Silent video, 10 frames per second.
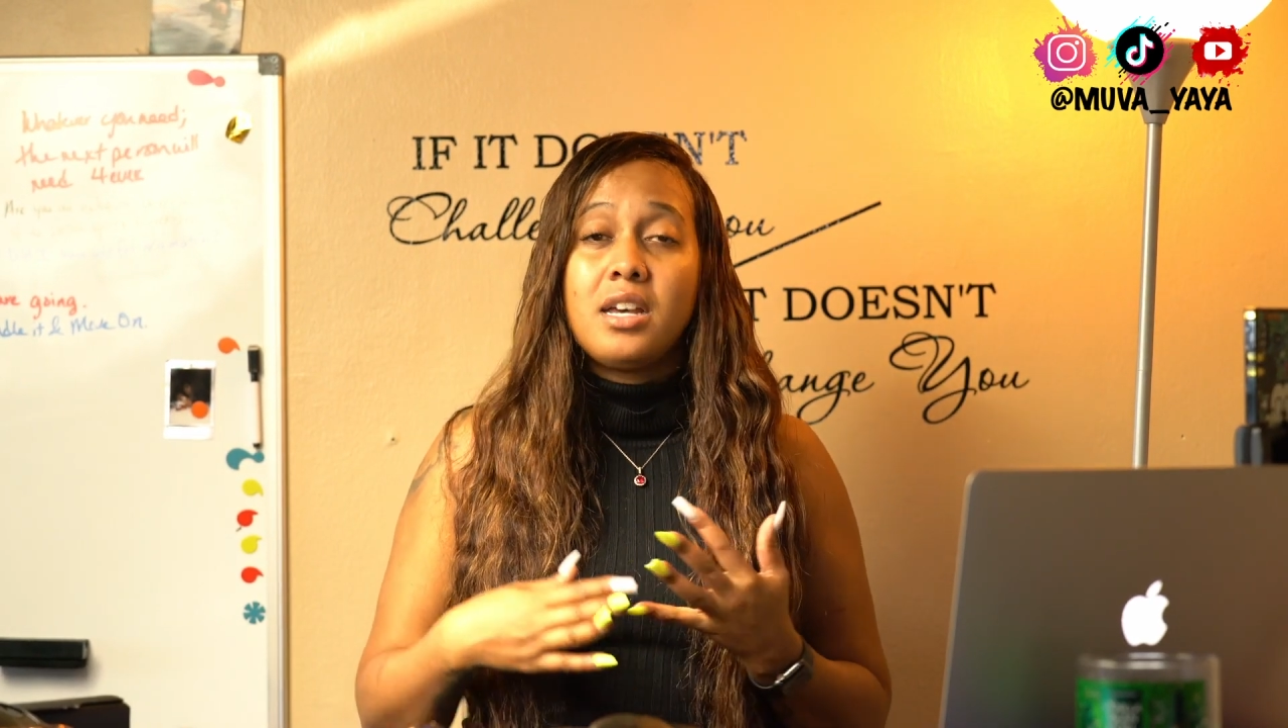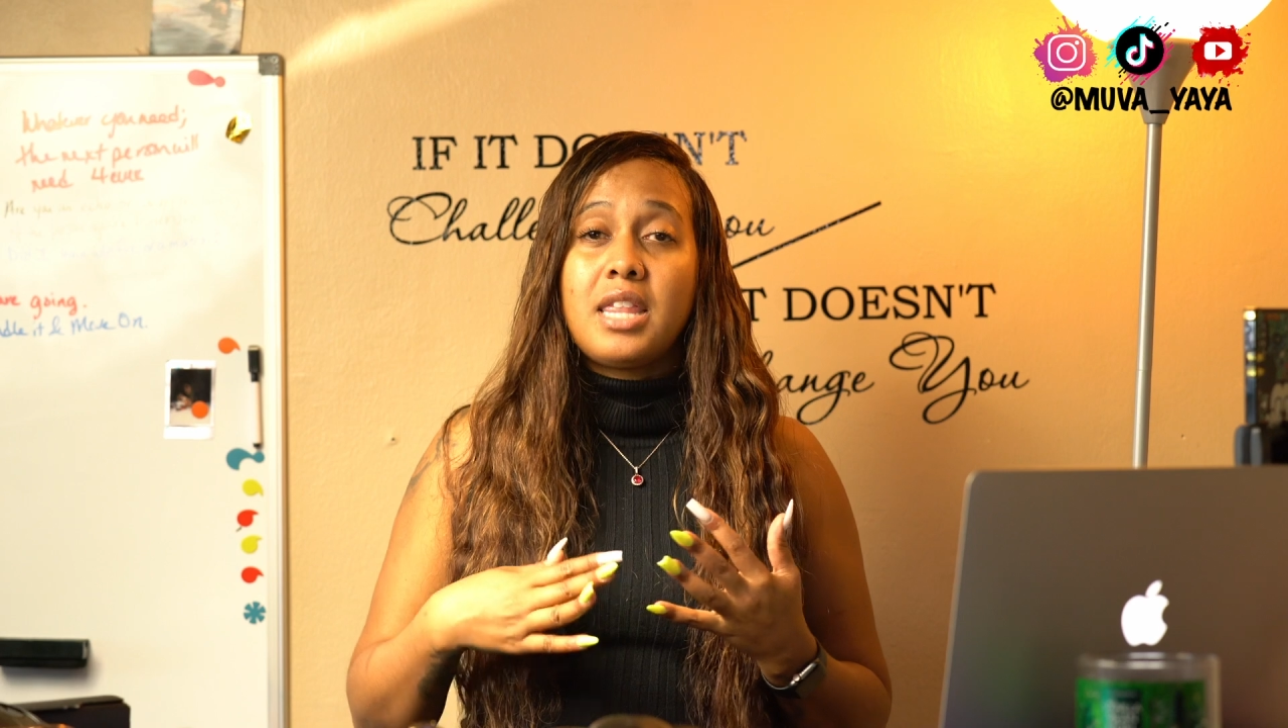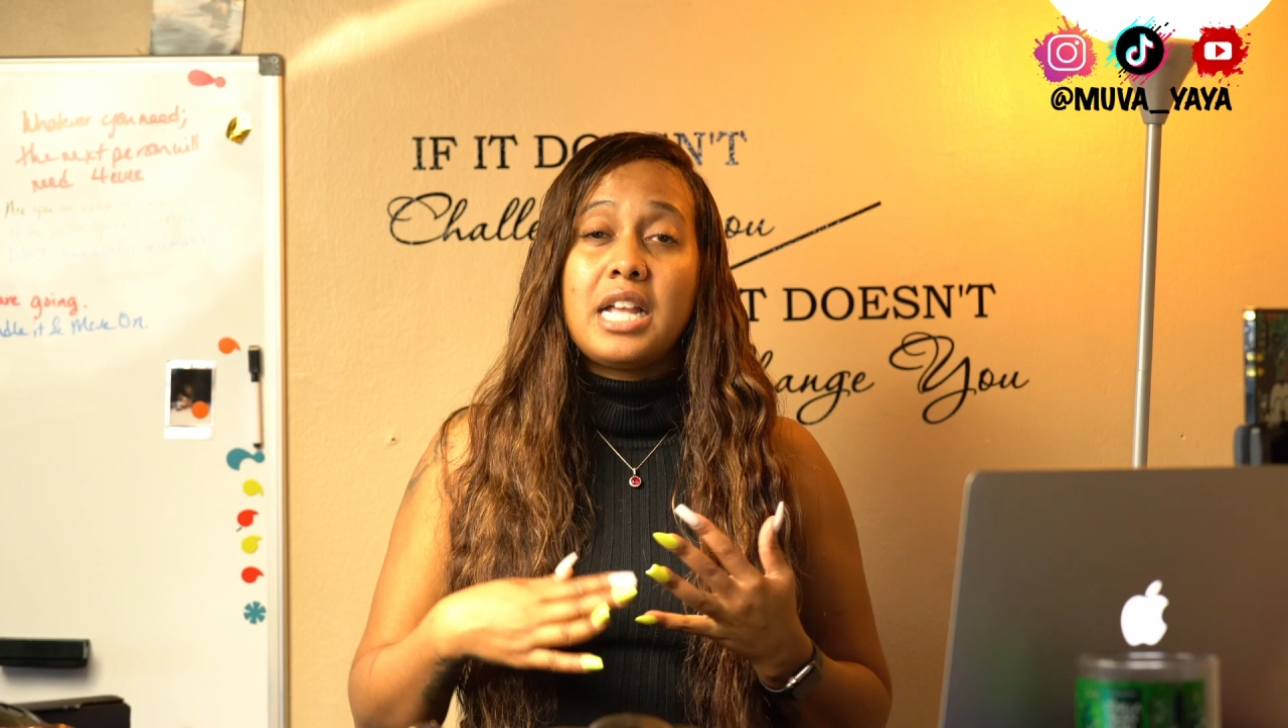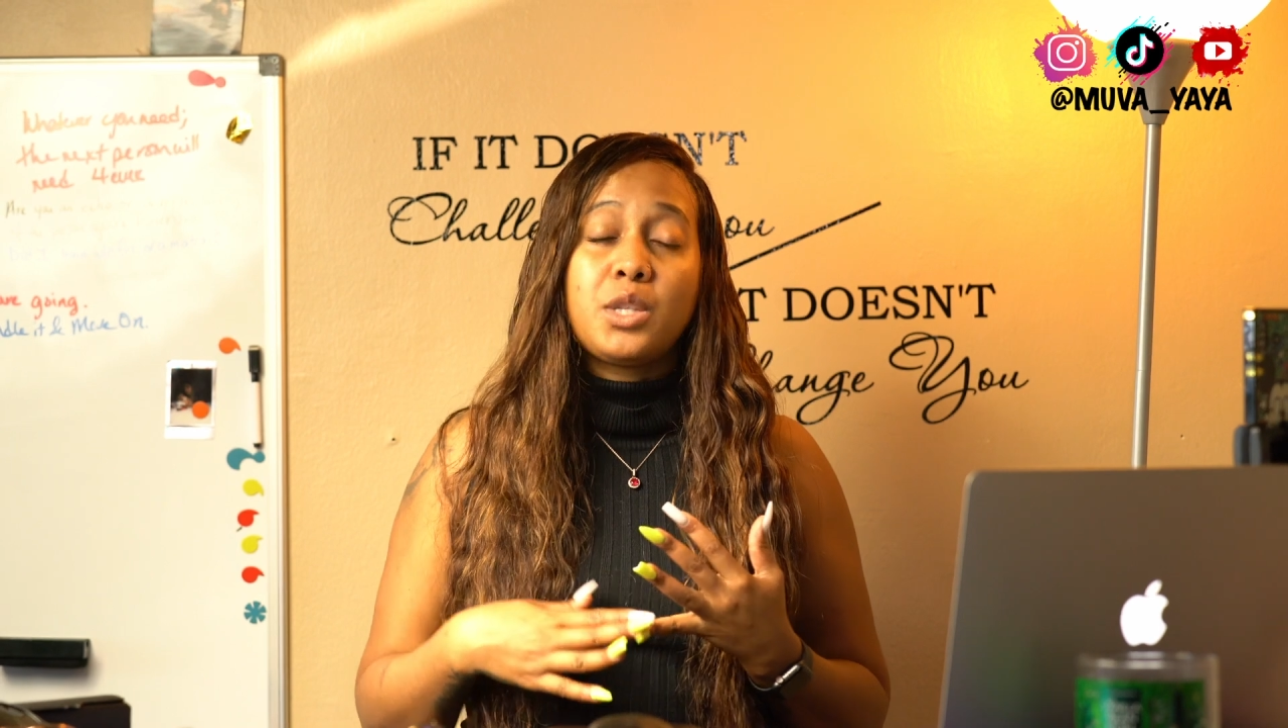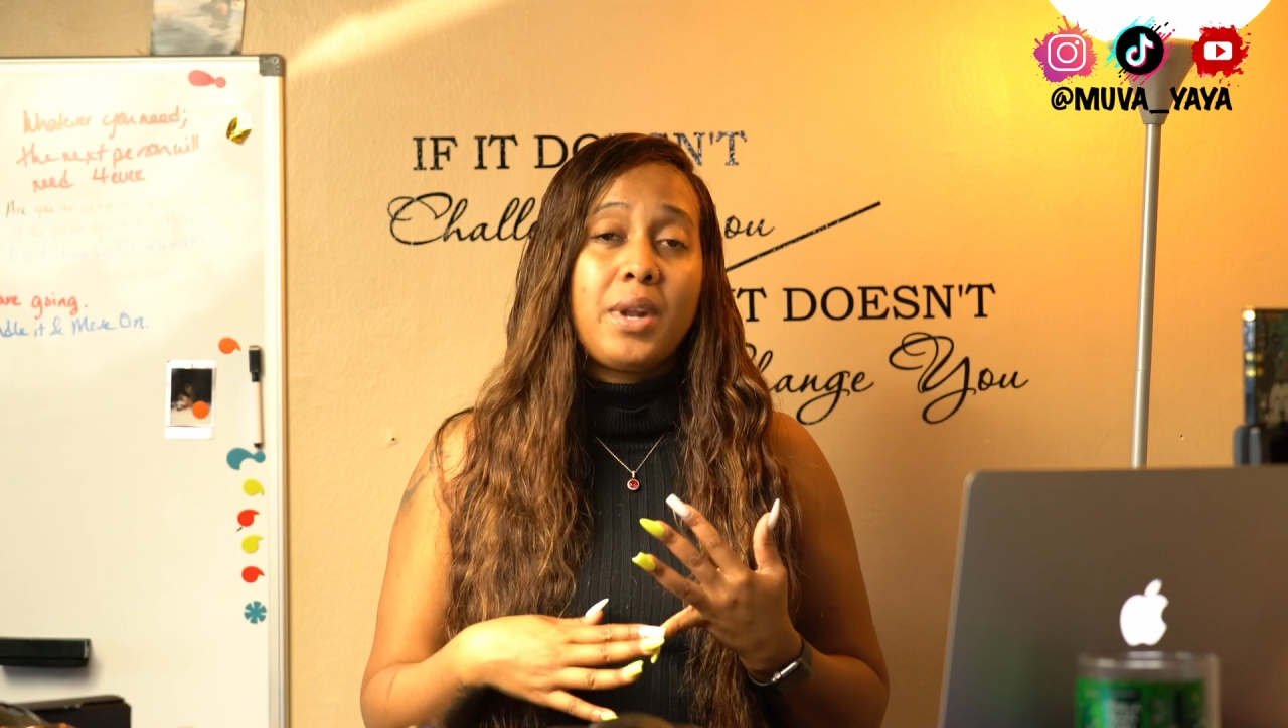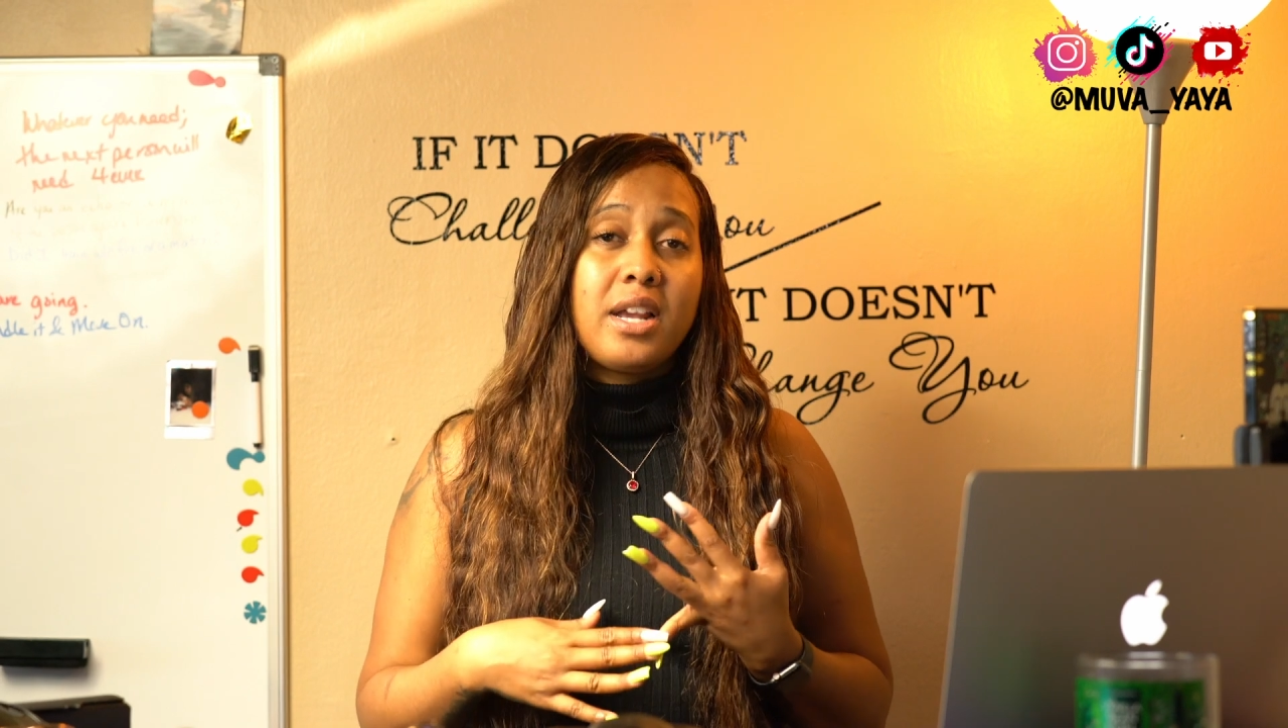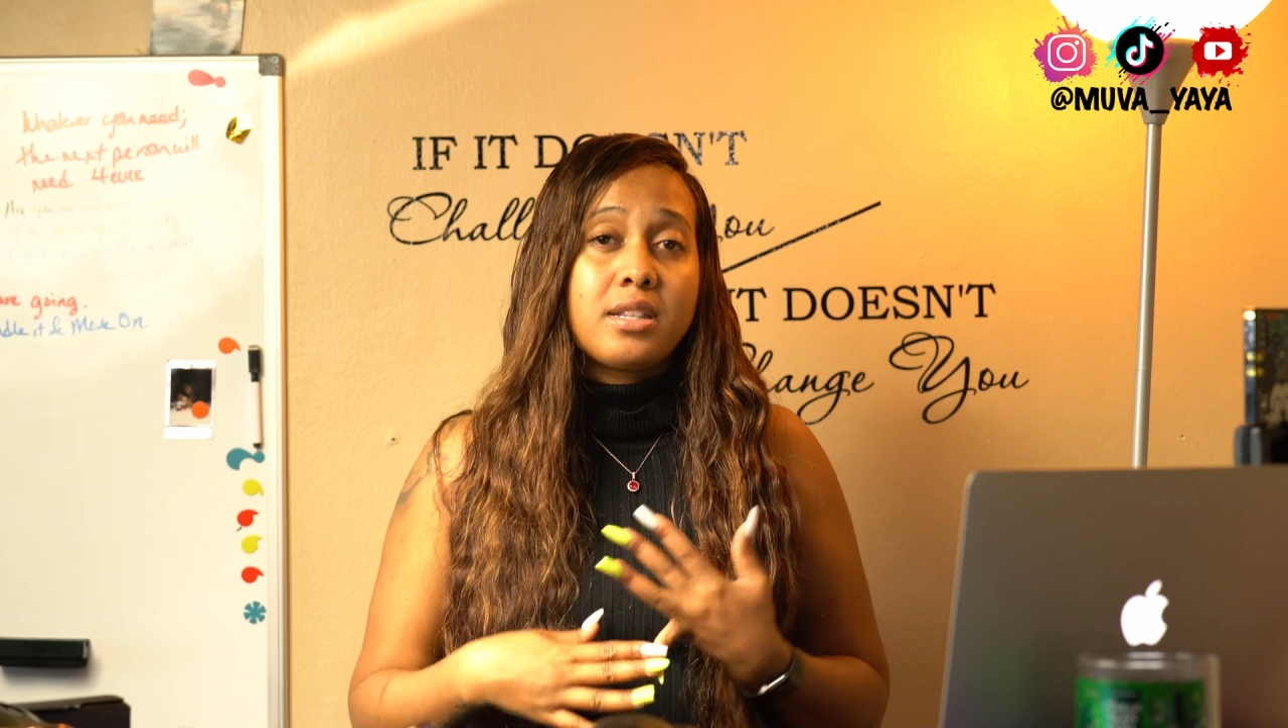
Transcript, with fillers: that's what I